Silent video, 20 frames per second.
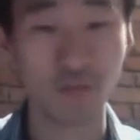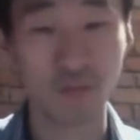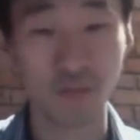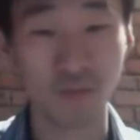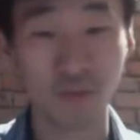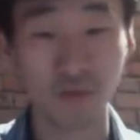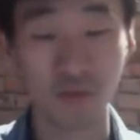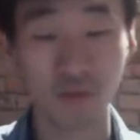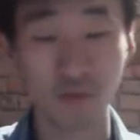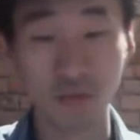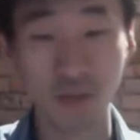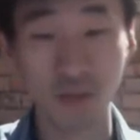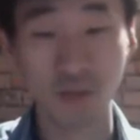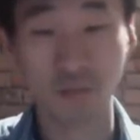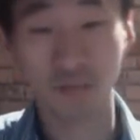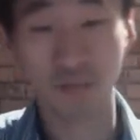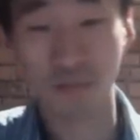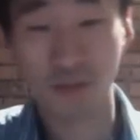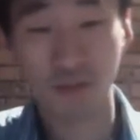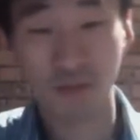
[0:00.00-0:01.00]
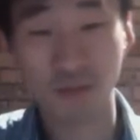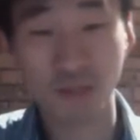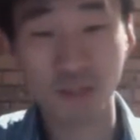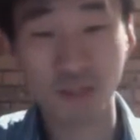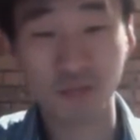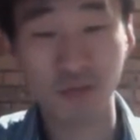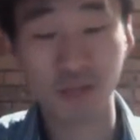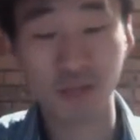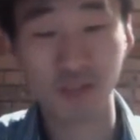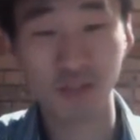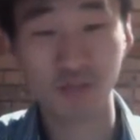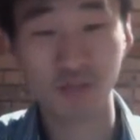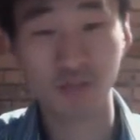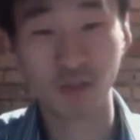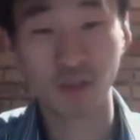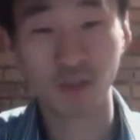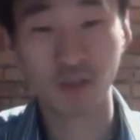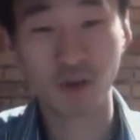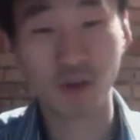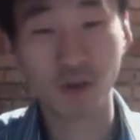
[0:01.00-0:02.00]
to me, makes Spanish very
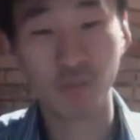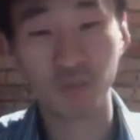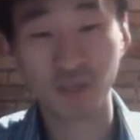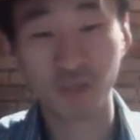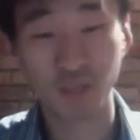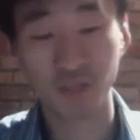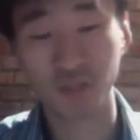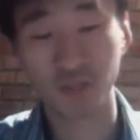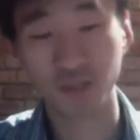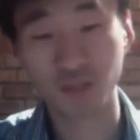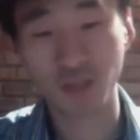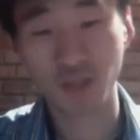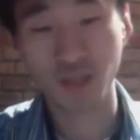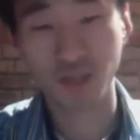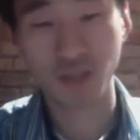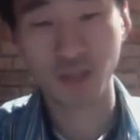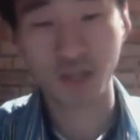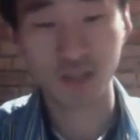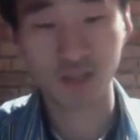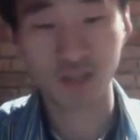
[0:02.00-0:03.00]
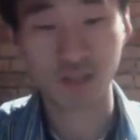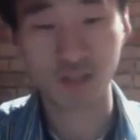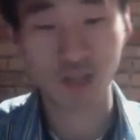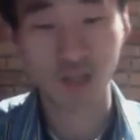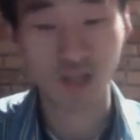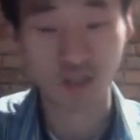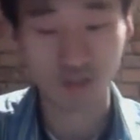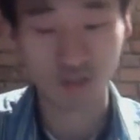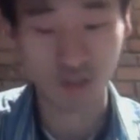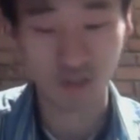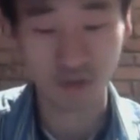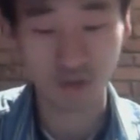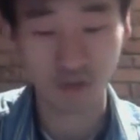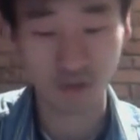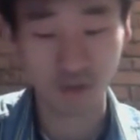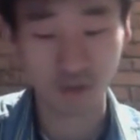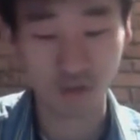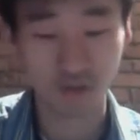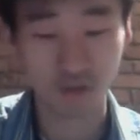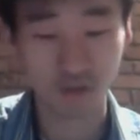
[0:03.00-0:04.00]
complex and kind of challenging to
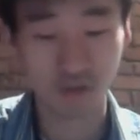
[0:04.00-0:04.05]
learn.